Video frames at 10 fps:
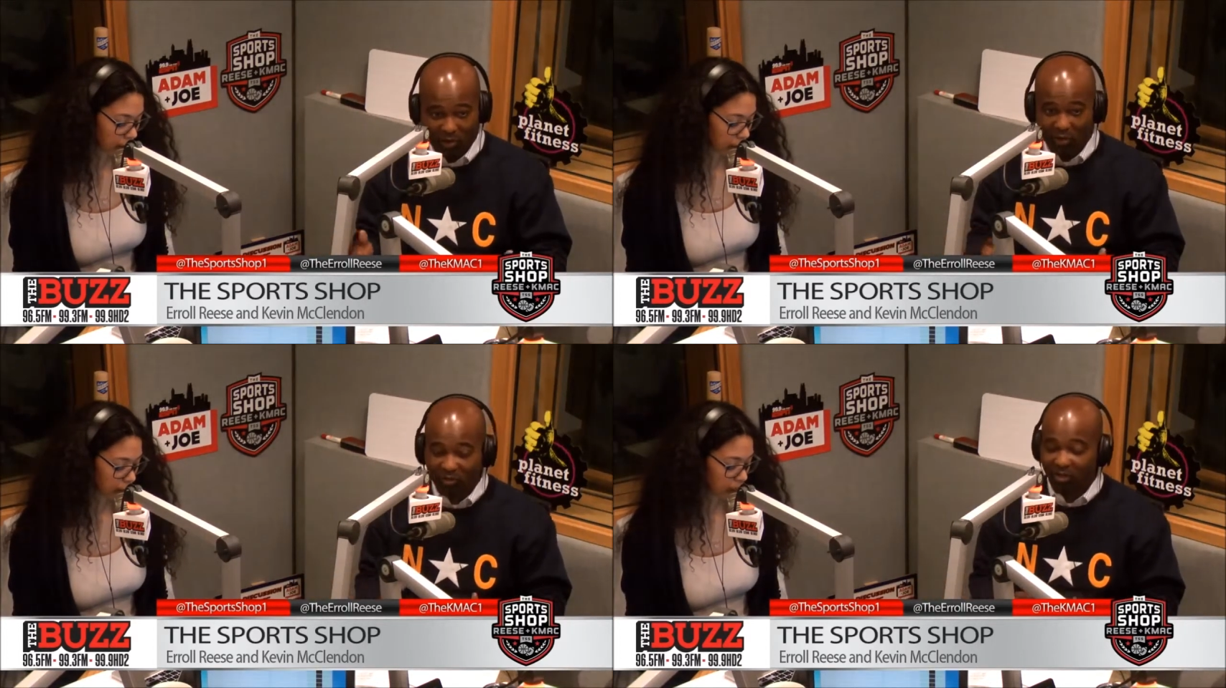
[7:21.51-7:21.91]

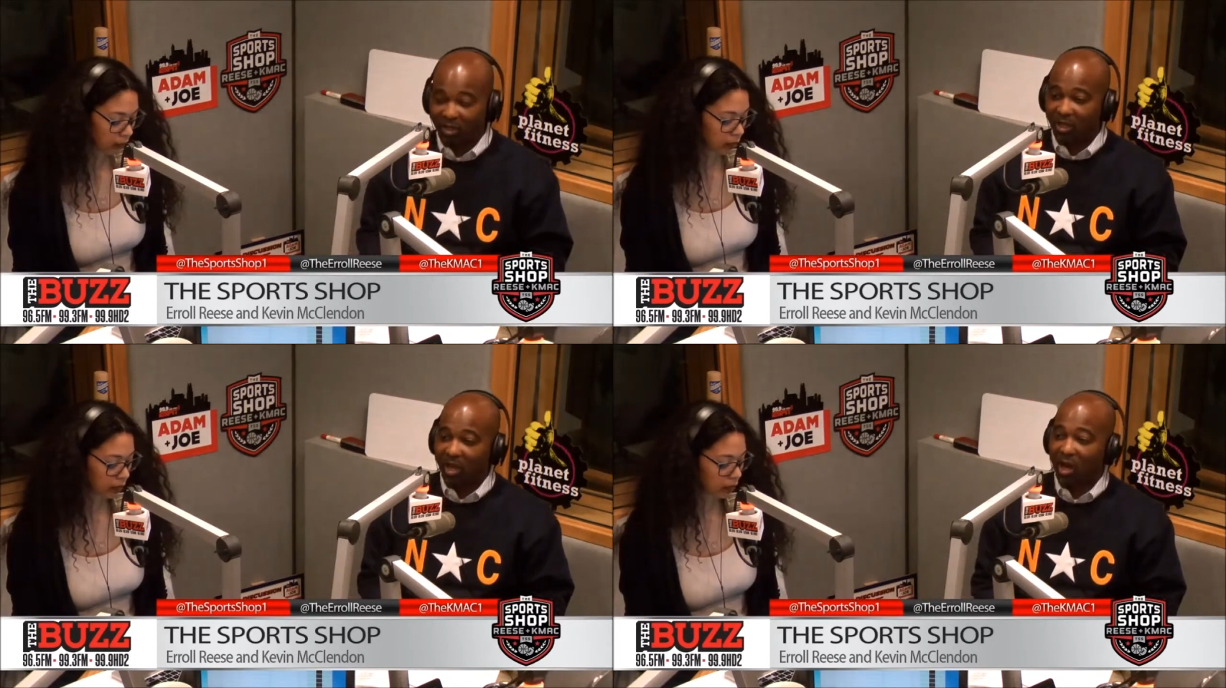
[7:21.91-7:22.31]
Speaker 1: on.
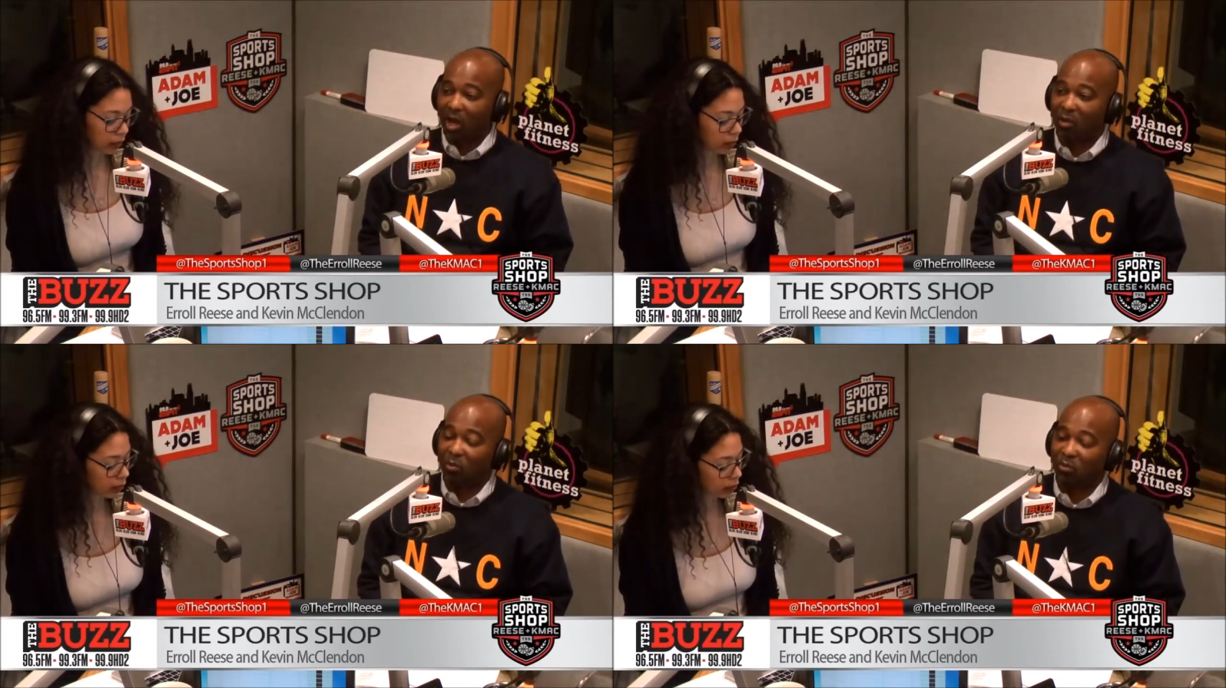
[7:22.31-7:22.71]
wow.
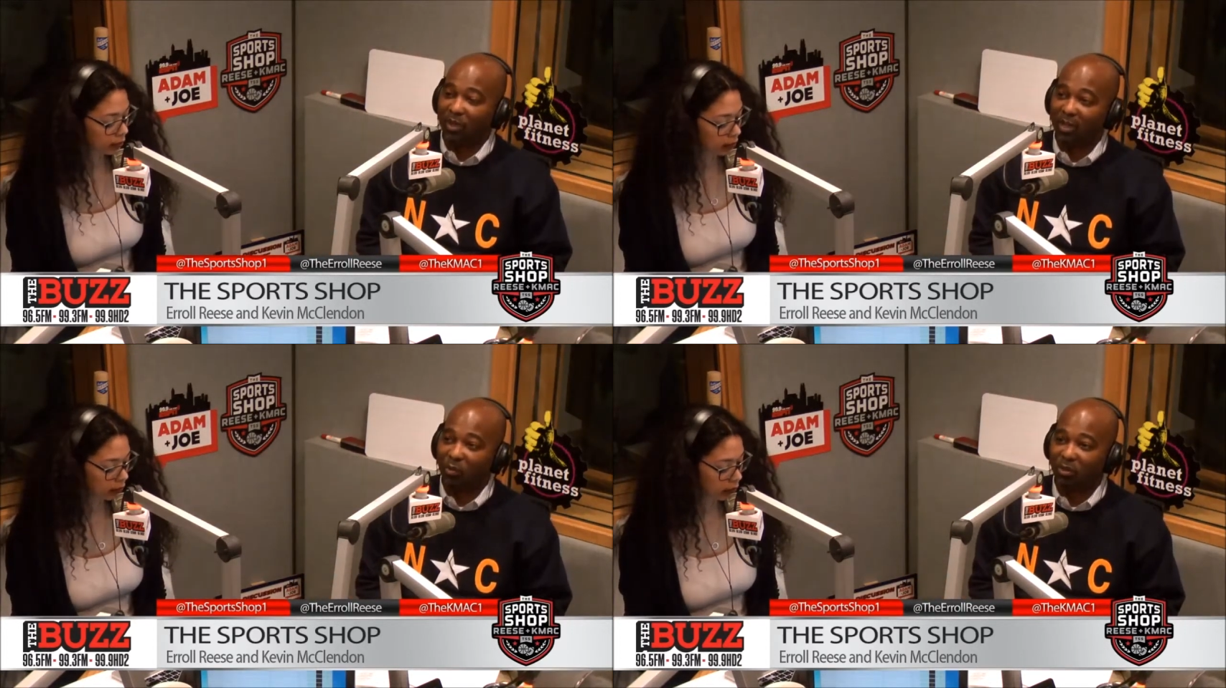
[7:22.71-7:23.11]
Um,
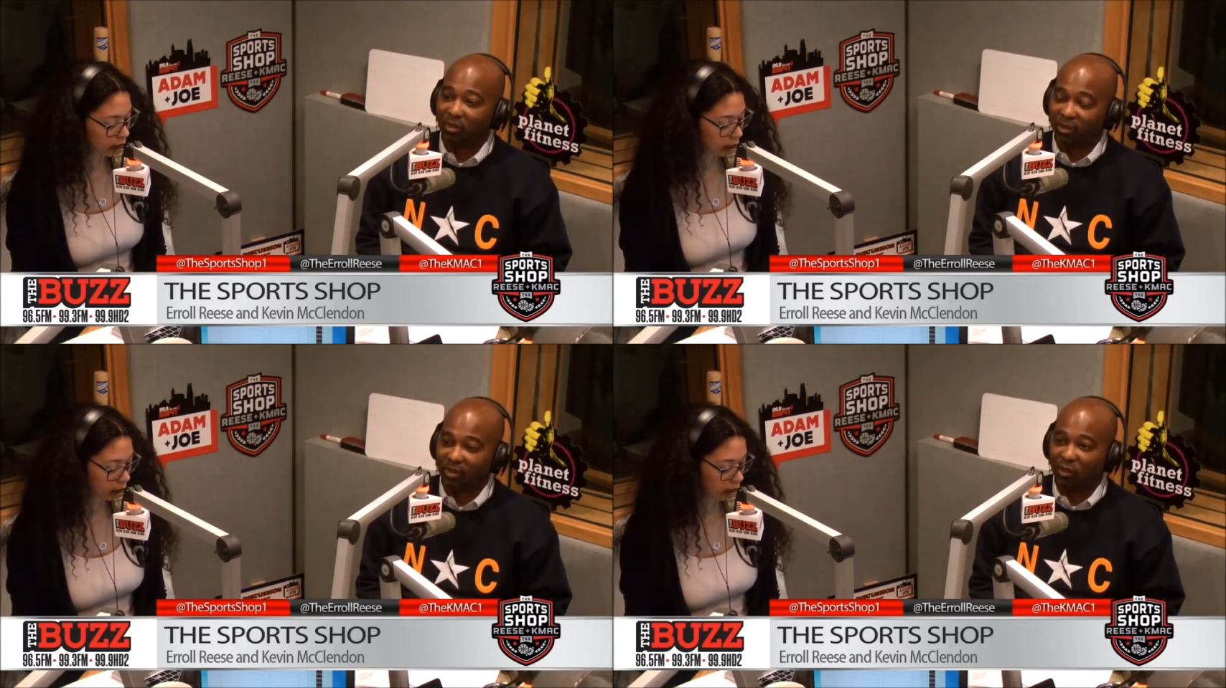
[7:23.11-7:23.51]
it
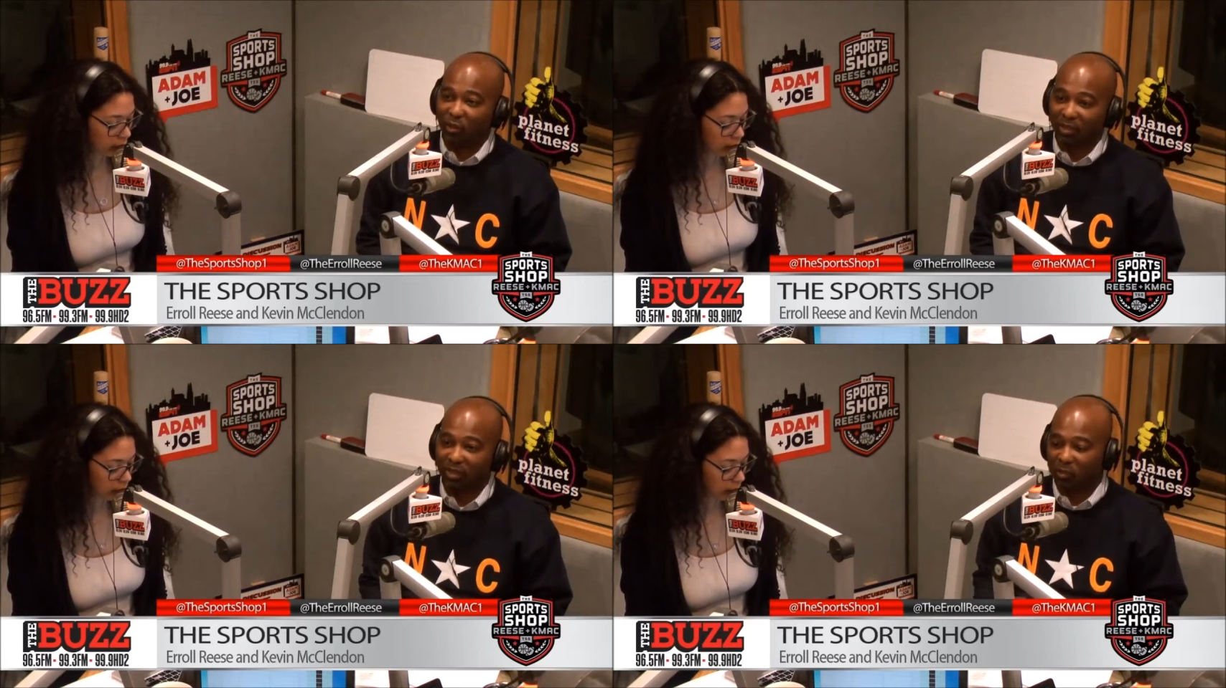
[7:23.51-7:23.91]
was so
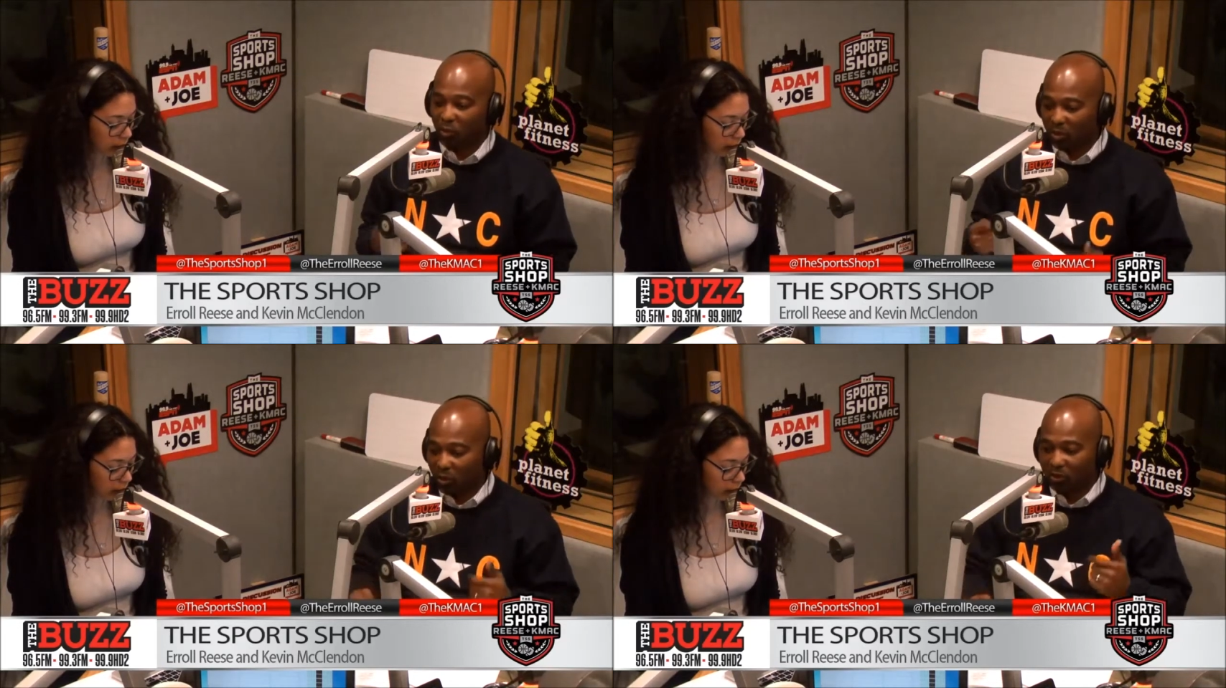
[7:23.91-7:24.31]
it's it's one
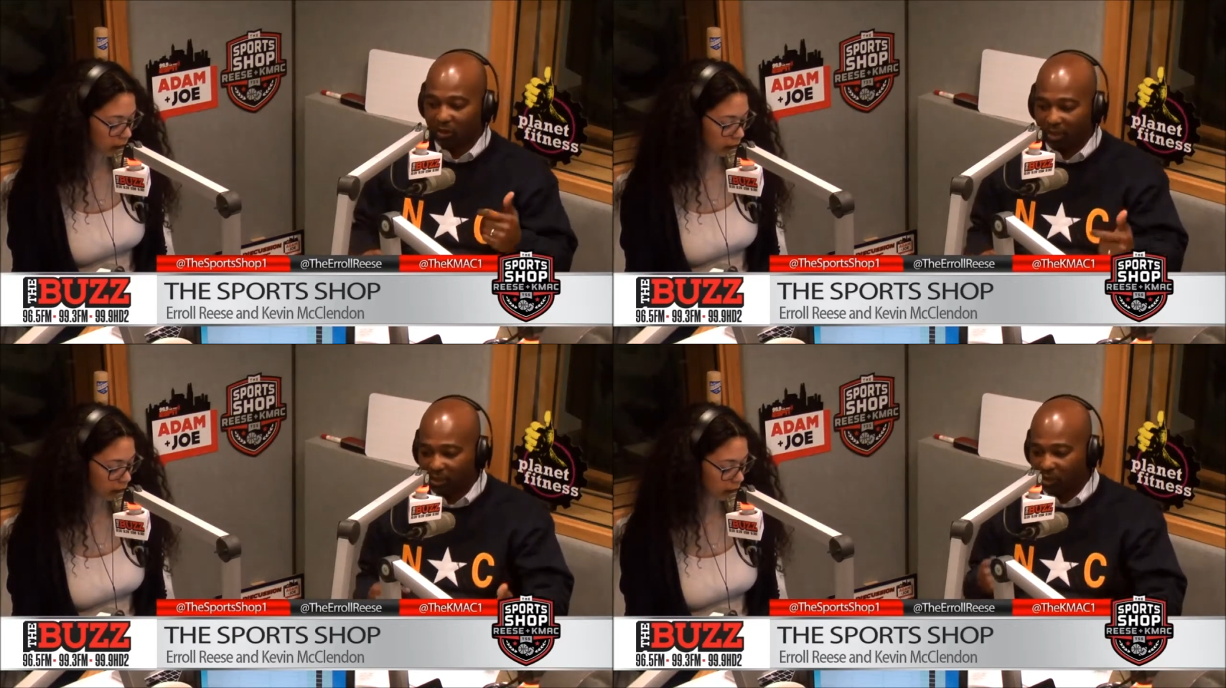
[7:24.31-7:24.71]
of those
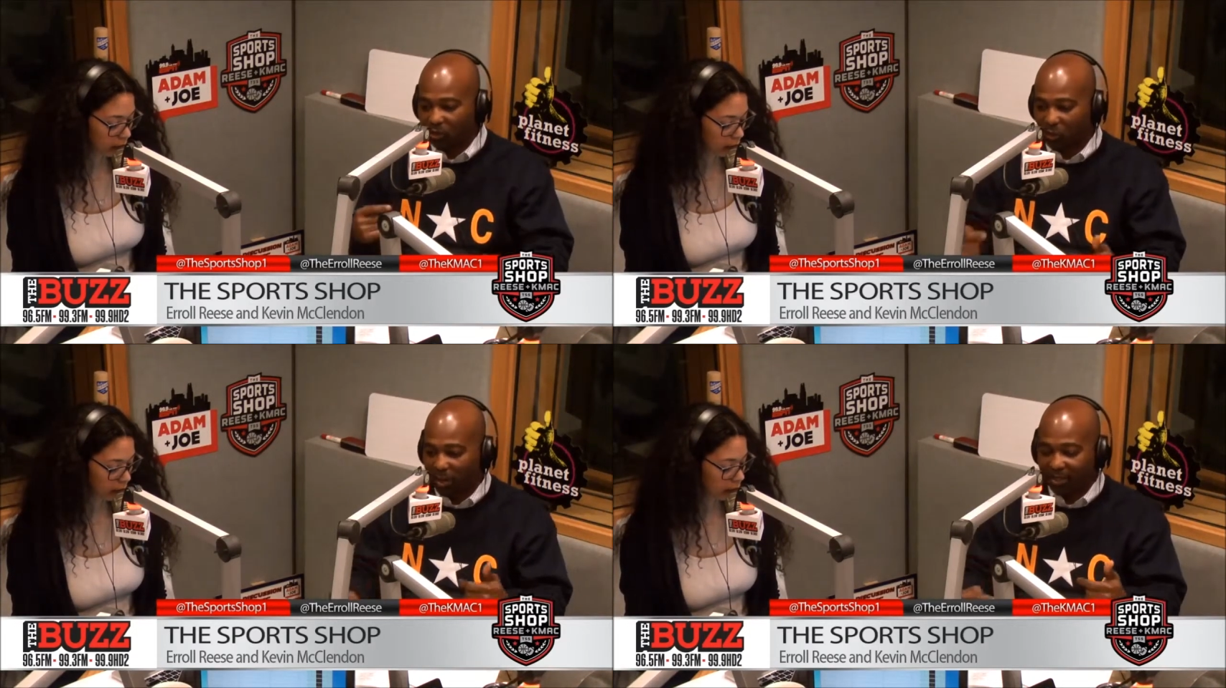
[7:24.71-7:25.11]
things to sort of
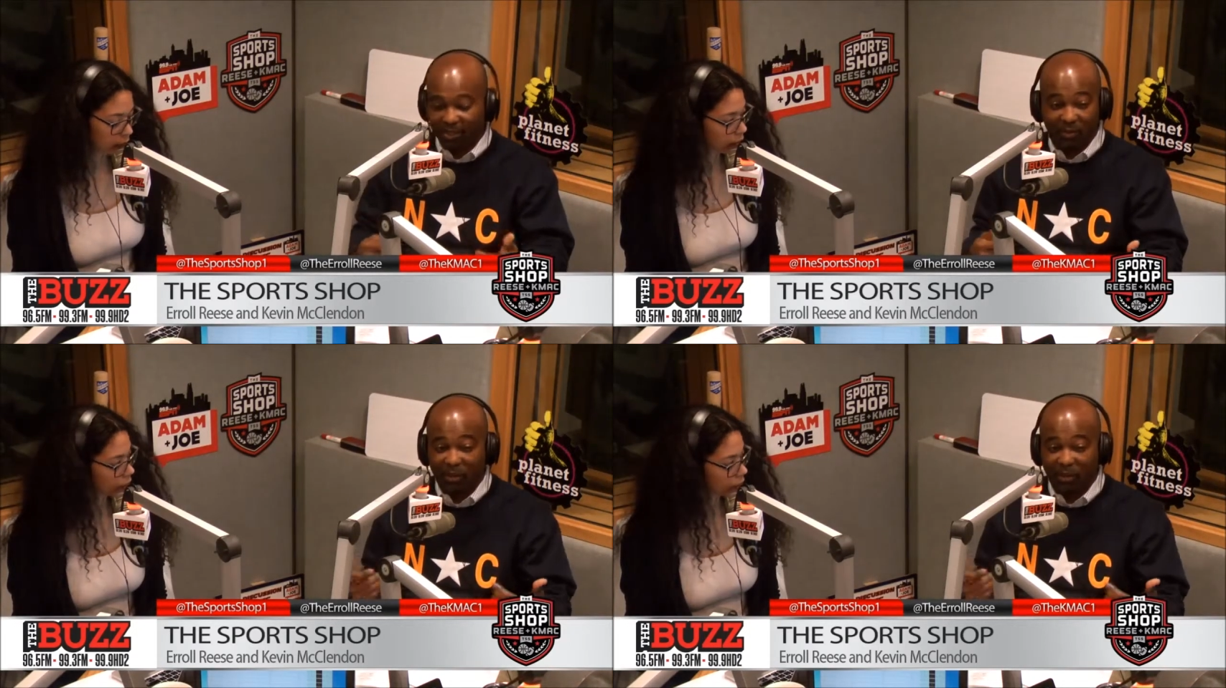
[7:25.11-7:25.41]
wait and see